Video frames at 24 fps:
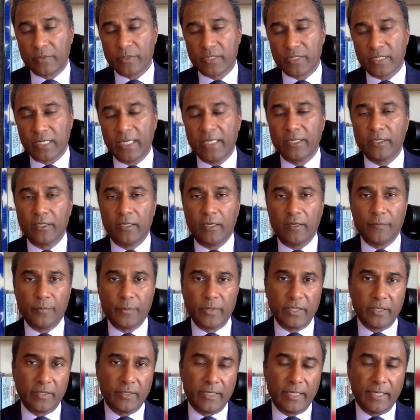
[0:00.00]
signed
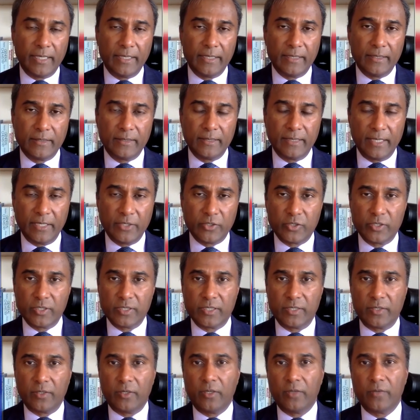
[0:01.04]
off by the United
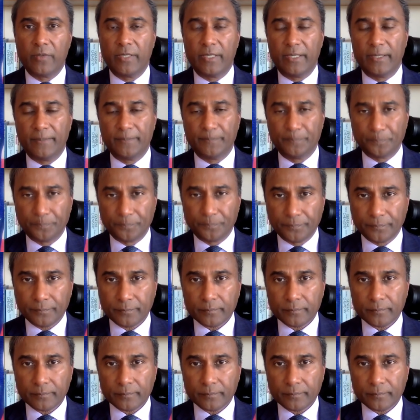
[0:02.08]
Nations and all their